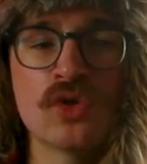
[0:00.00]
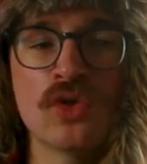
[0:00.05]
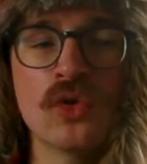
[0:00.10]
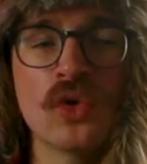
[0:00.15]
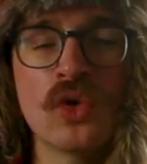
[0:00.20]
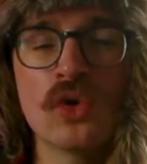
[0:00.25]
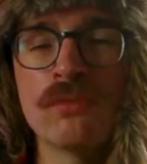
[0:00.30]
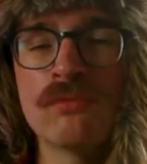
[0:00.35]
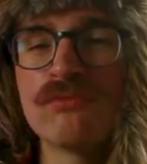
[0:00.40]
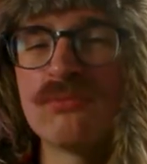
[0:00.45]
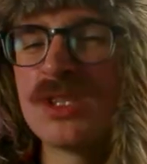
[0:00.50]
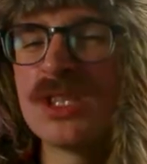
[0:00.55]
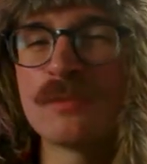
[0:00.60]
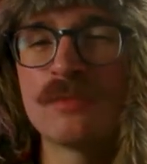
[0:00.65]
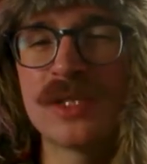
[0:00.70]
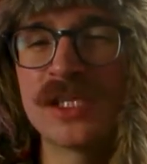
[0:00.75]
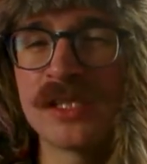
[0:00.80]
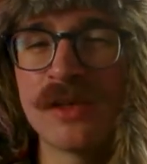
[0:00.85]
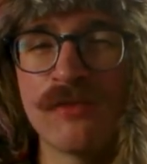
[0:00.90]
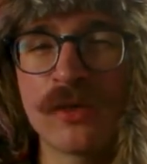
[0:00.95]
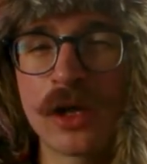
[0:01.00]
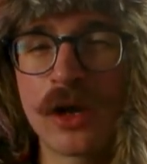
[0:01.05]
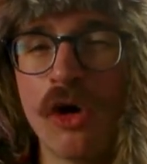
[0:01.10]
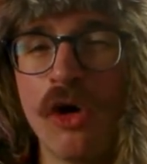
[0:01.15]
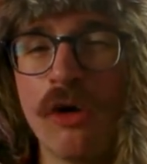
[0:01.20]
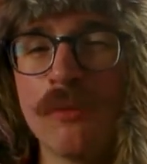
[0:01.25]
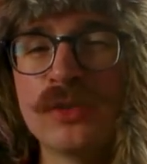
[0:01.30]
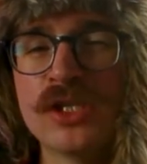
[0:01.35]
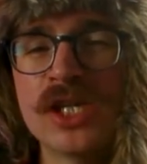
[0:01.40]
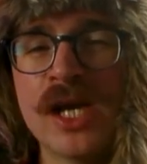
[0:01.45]
or
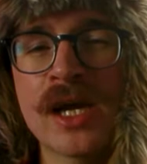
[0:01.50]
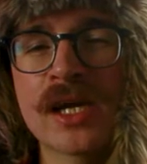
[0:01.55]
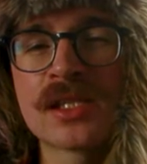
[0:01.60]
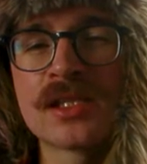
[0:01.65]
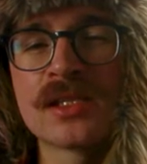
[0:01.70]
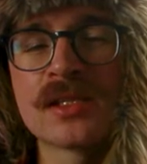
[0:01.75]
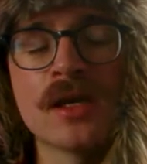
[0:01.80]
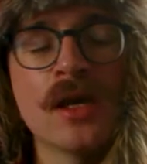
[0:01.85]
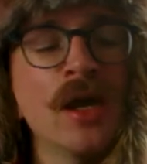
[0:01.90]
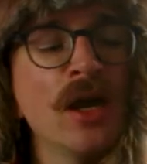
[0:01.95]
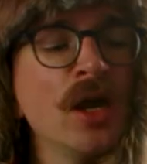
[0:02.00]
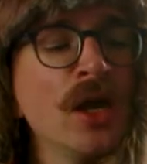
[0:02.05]
specific objects,